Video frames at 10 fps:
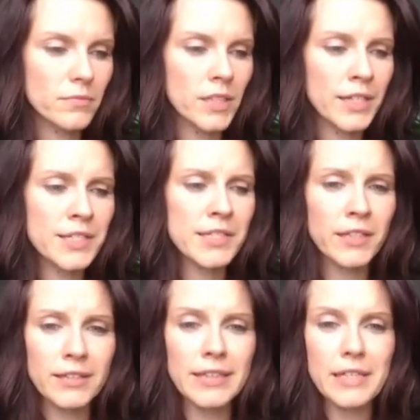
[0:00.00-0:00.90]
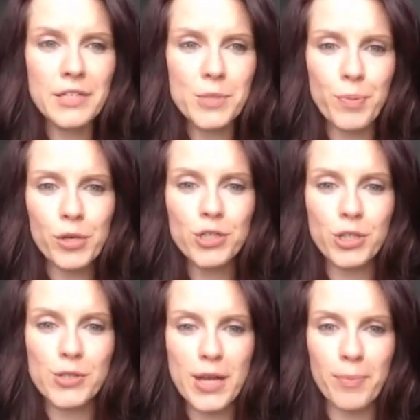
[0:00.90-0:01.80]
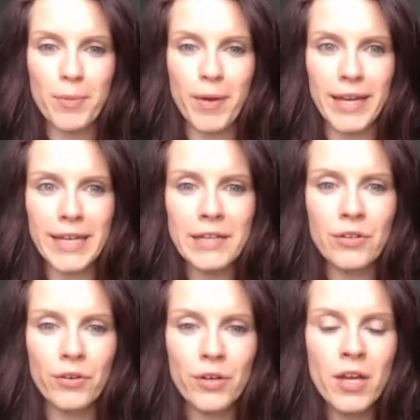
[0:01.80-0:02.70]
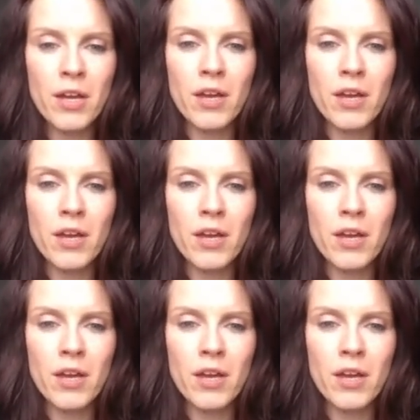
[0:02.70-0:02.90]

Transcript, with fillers: and suddenly this book shows up on my kindle